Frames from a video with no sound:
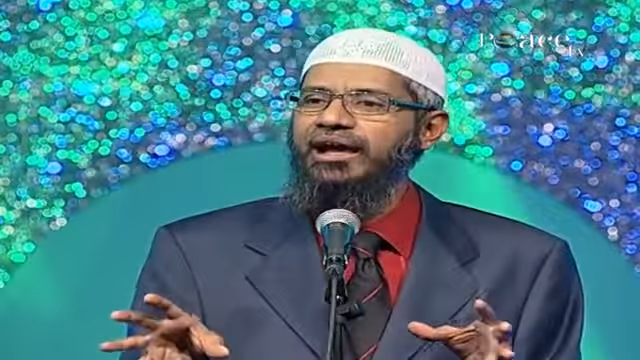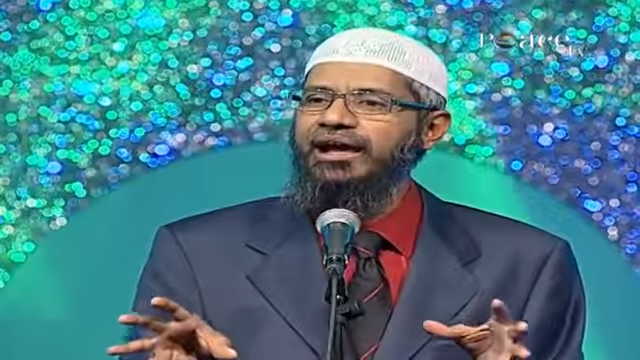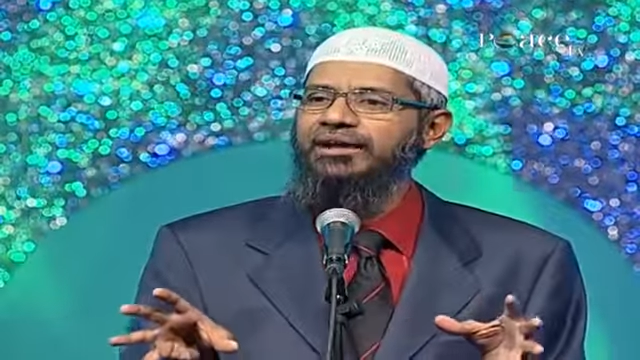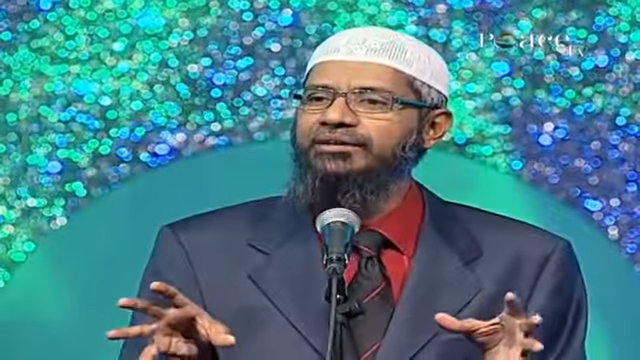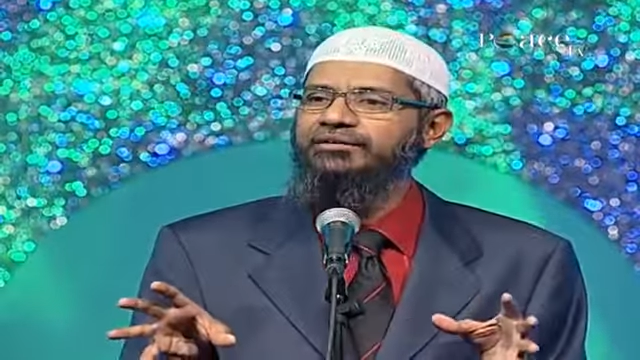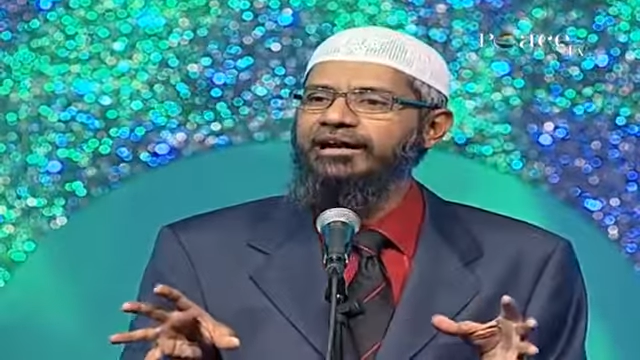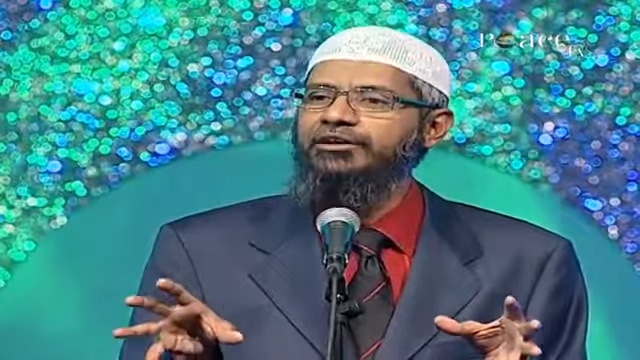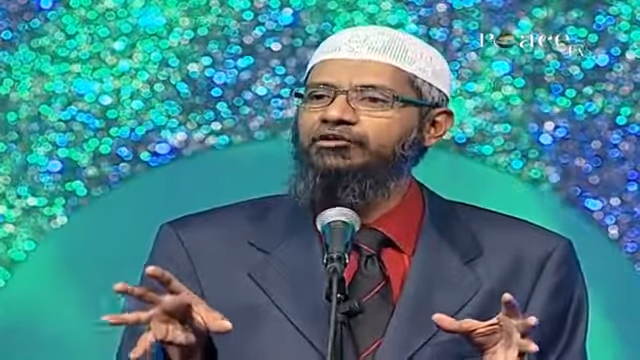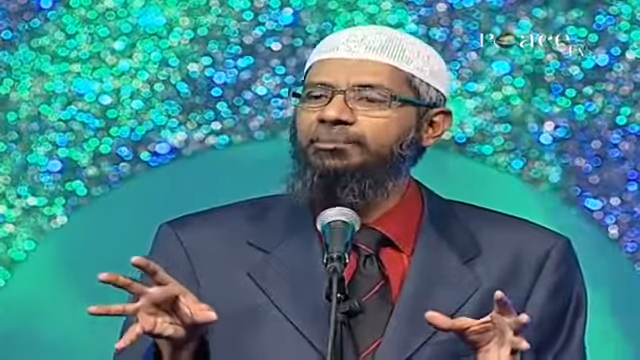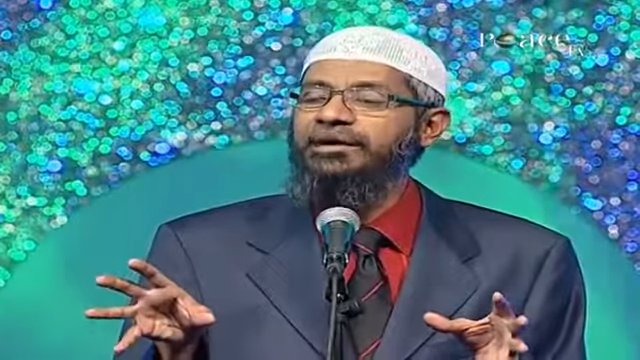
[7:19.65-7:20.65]
and
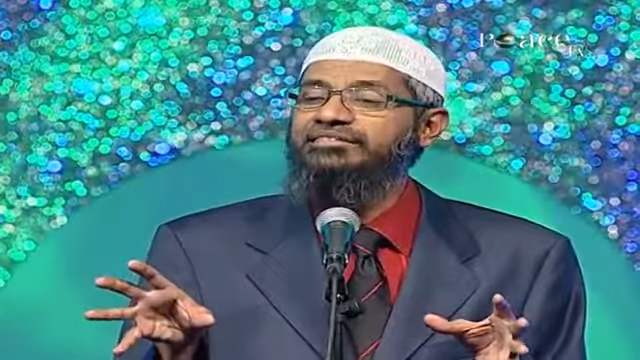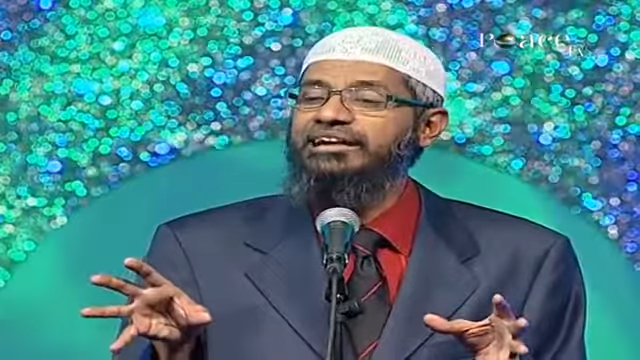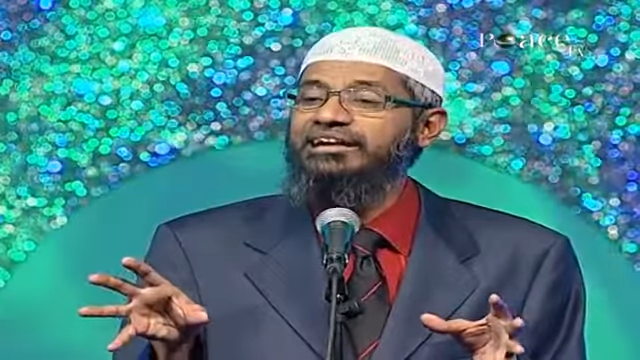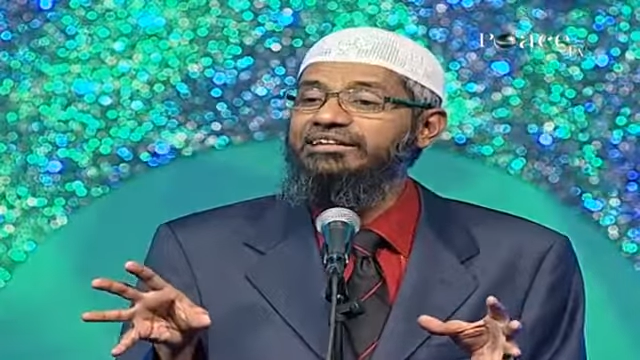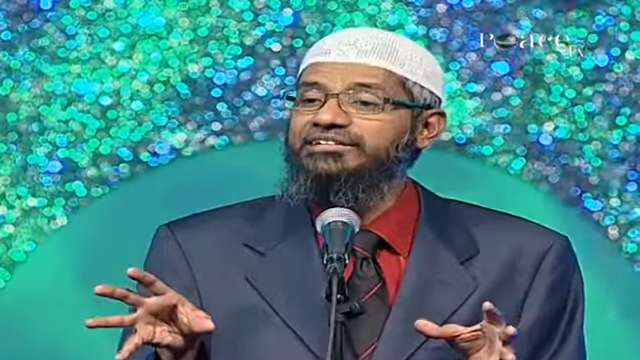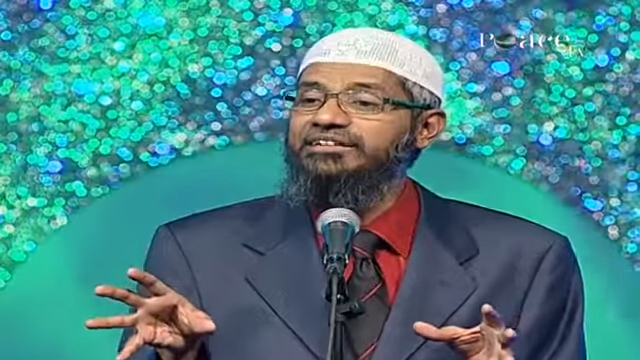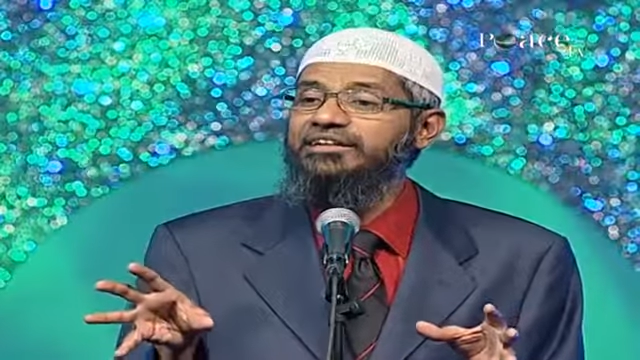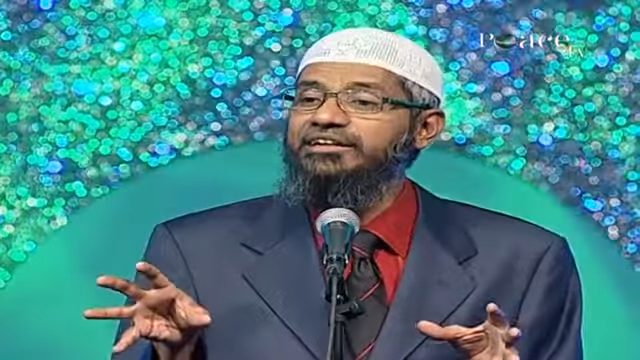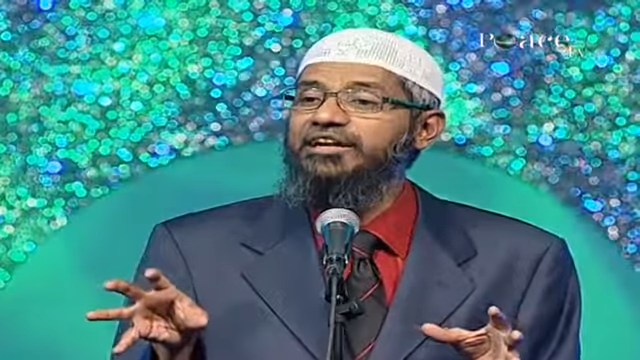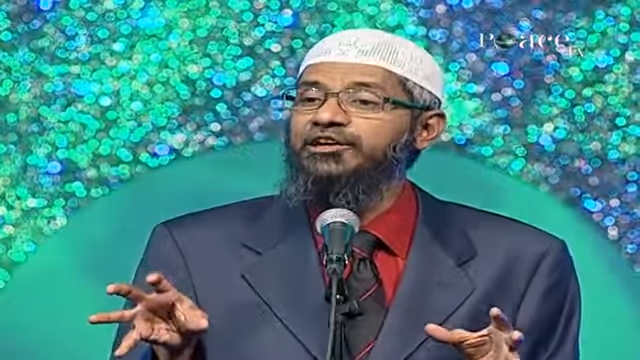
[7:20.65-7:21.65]
tried to make the
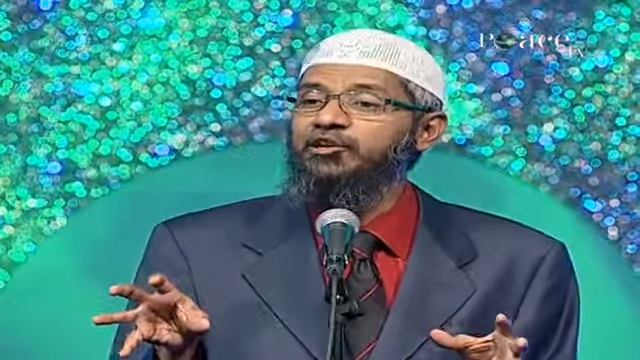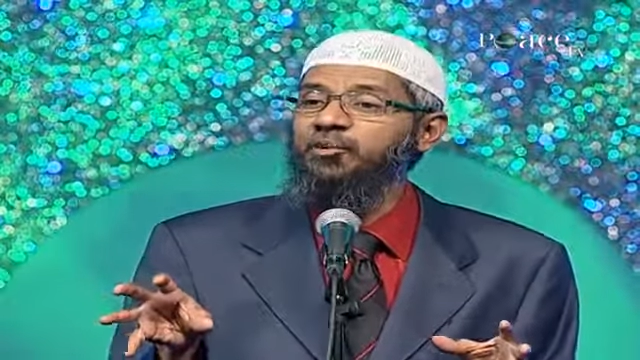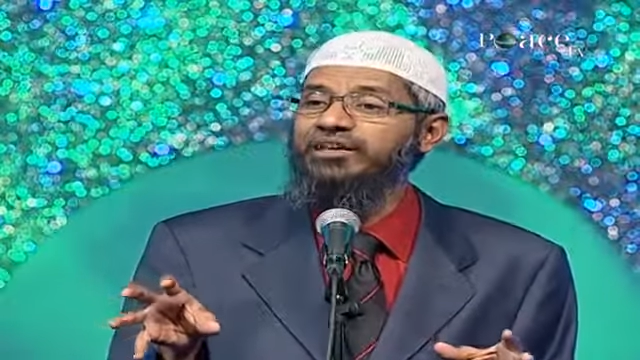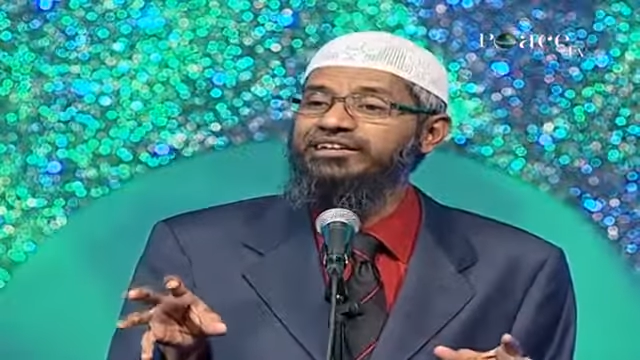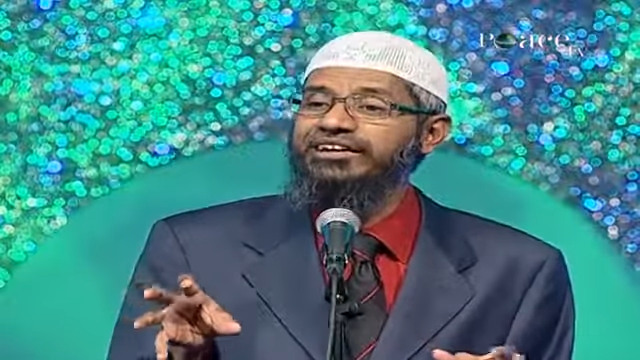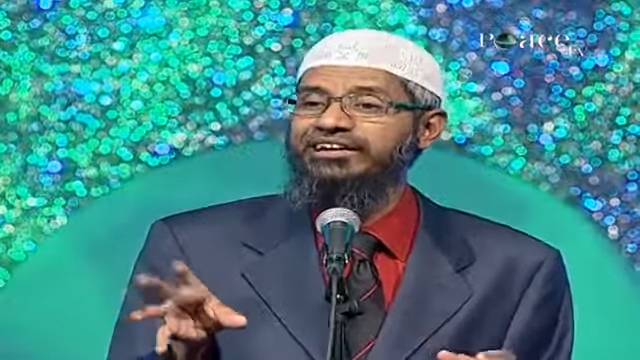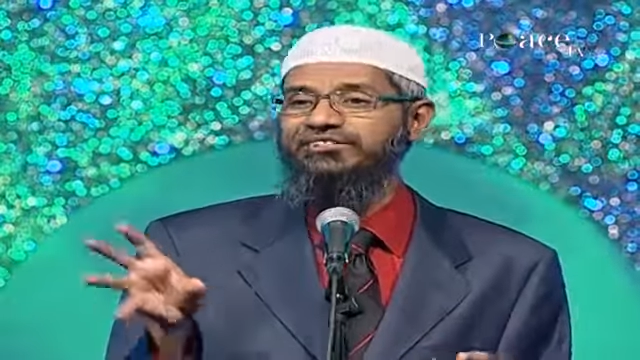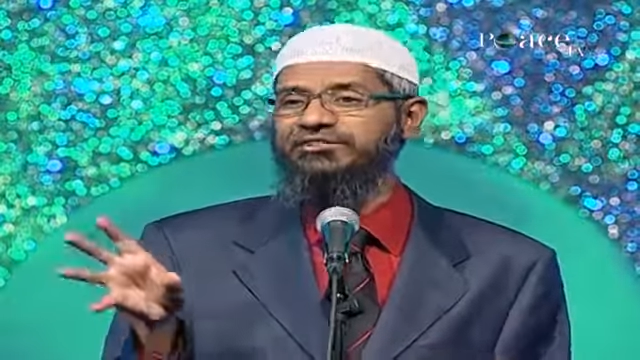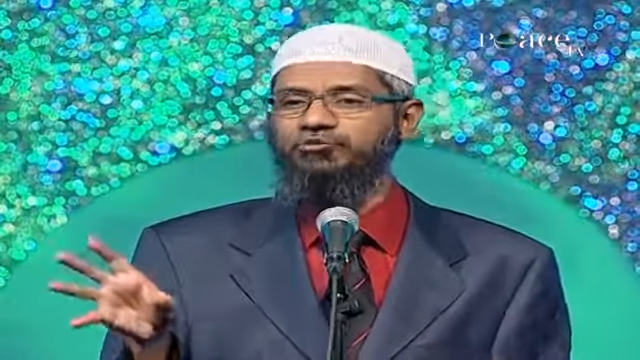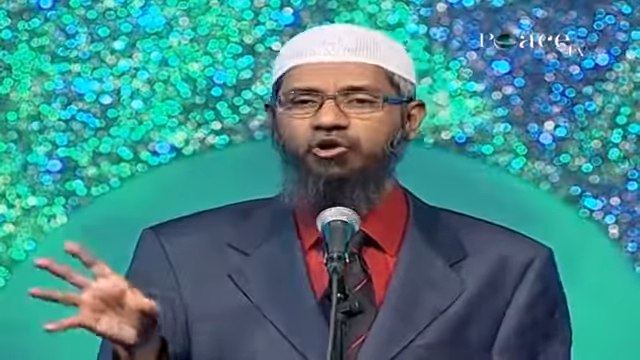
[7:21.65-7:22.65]
religion into
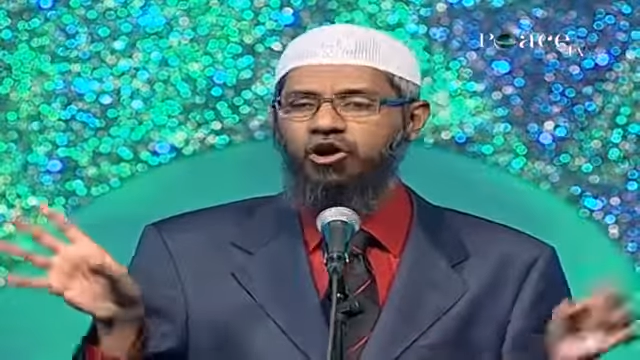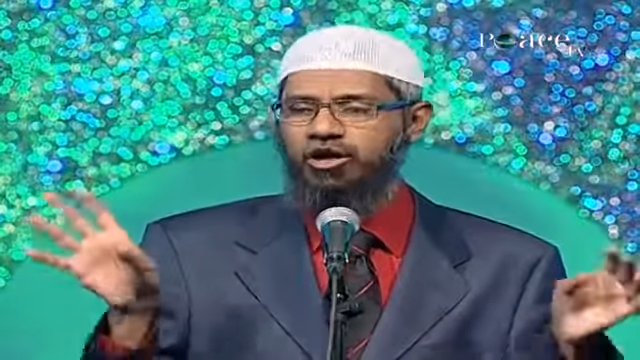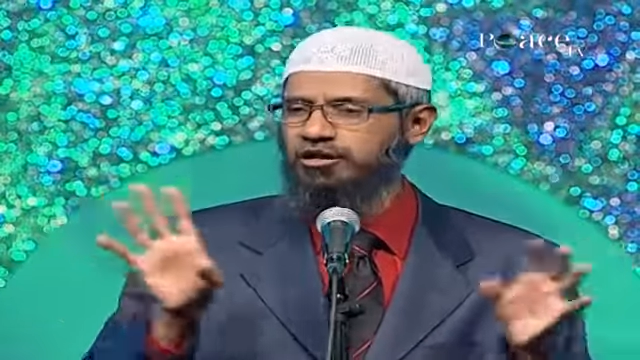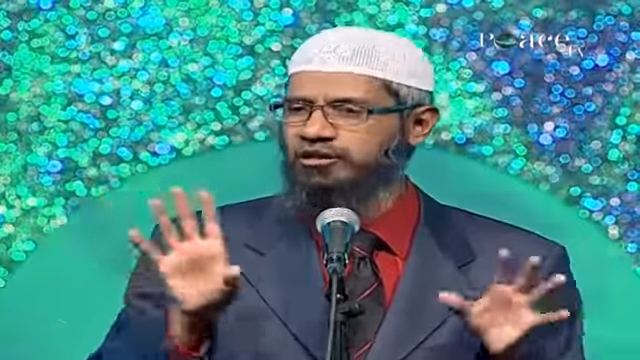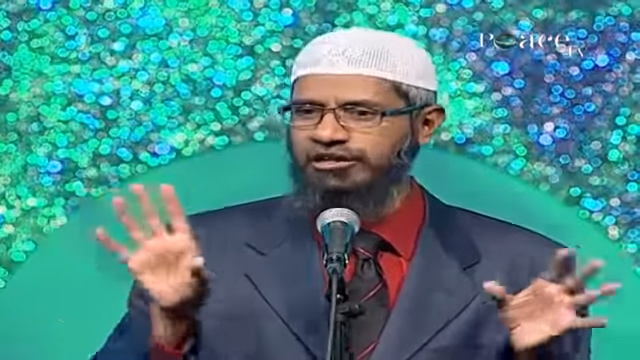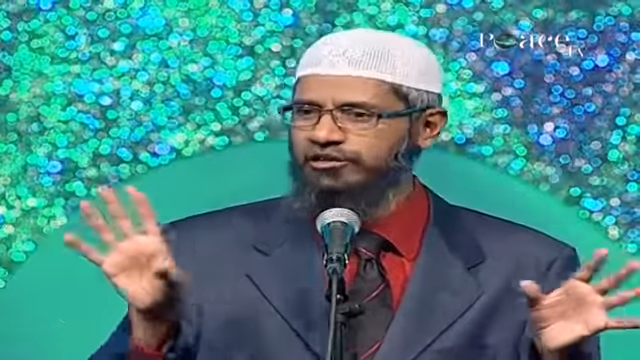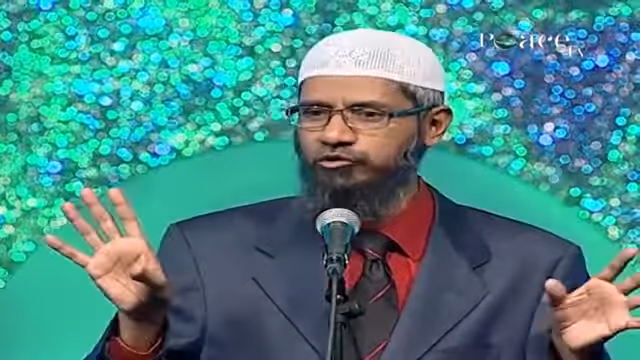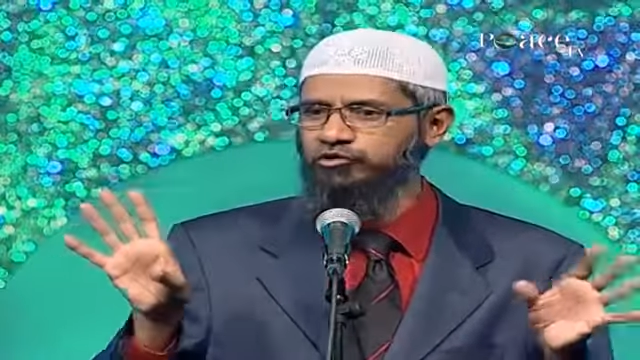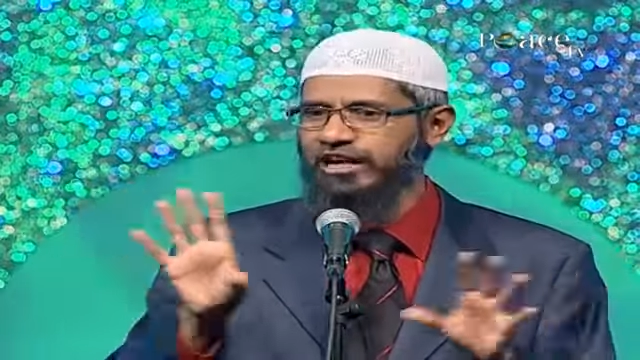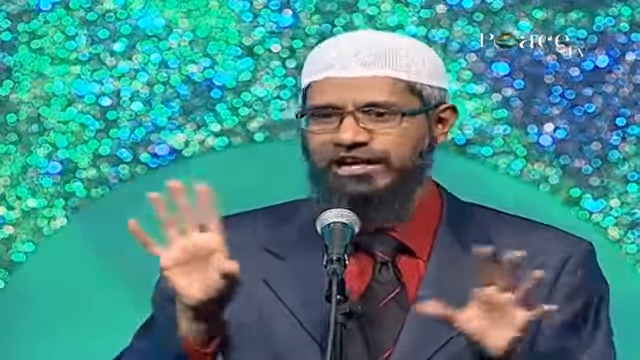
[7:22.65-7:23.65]
vegetarianism, though all
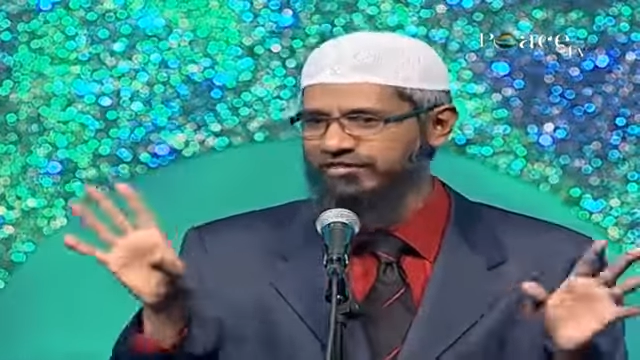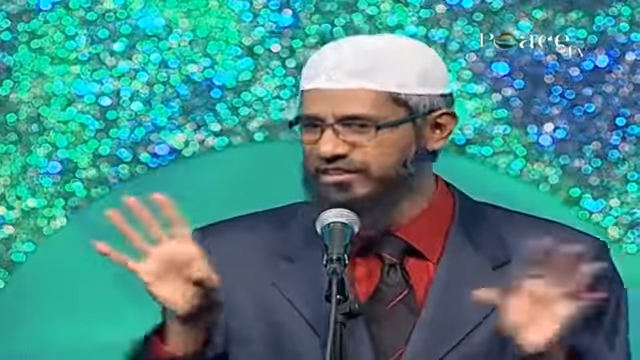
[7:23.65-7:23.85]
Hindus aren't